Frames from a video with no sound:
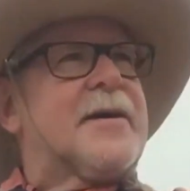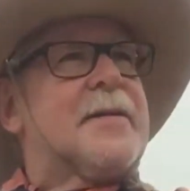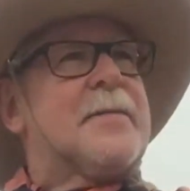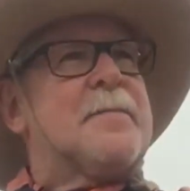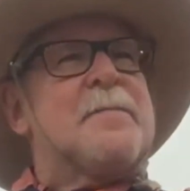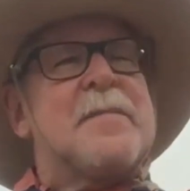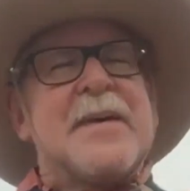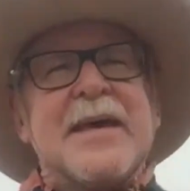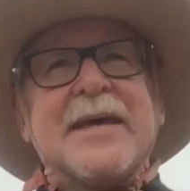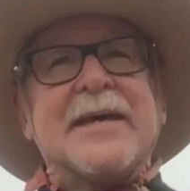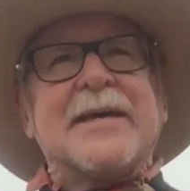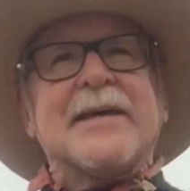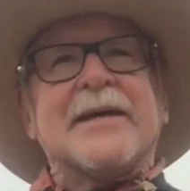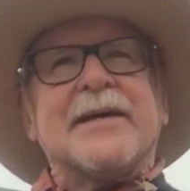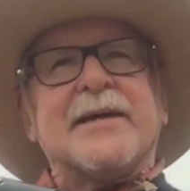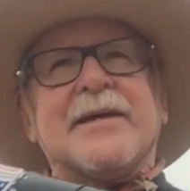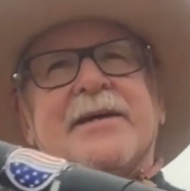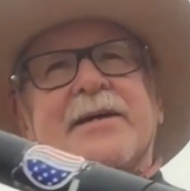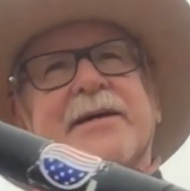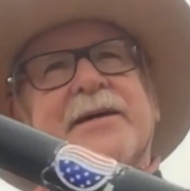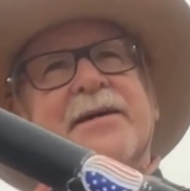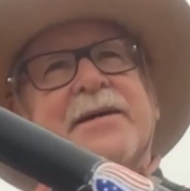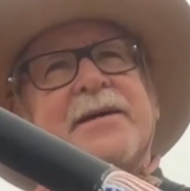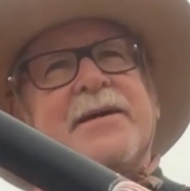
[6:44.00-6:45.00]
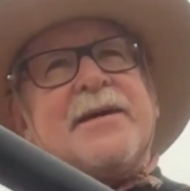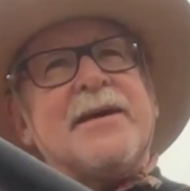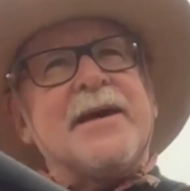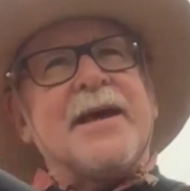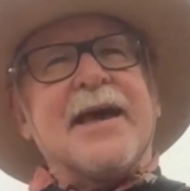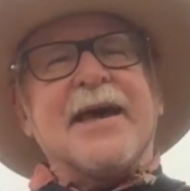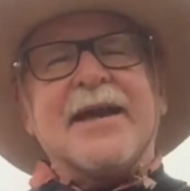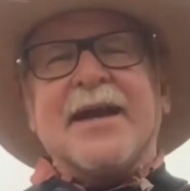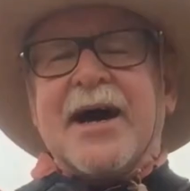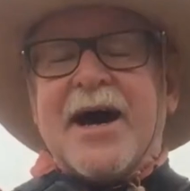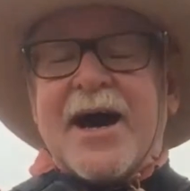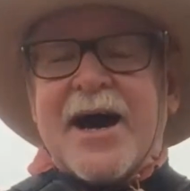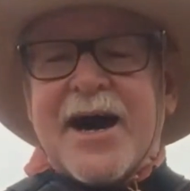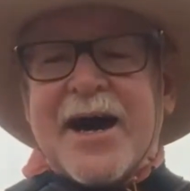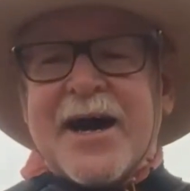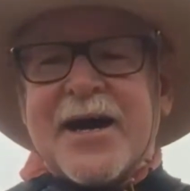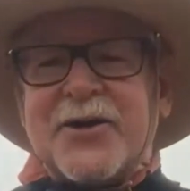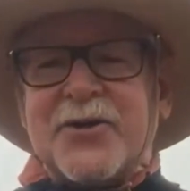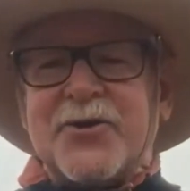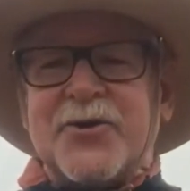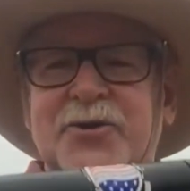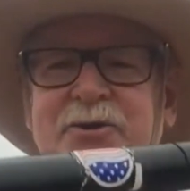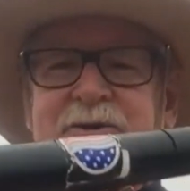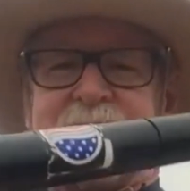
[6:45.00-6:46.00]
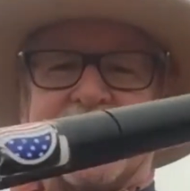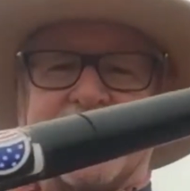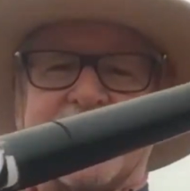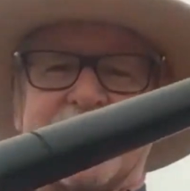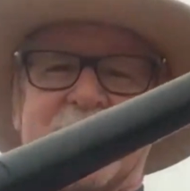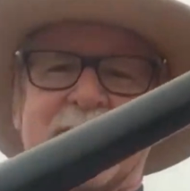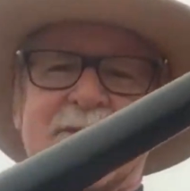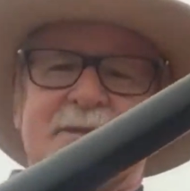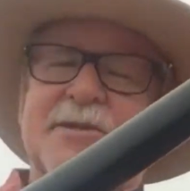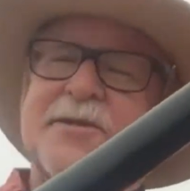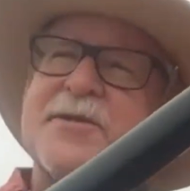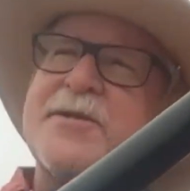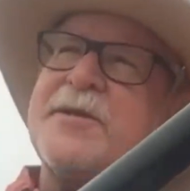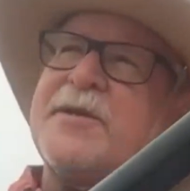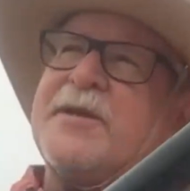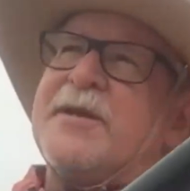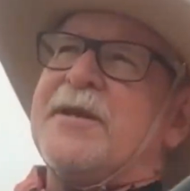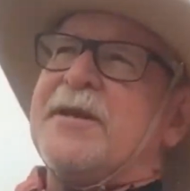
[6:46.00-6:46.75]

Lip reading: mink and otters.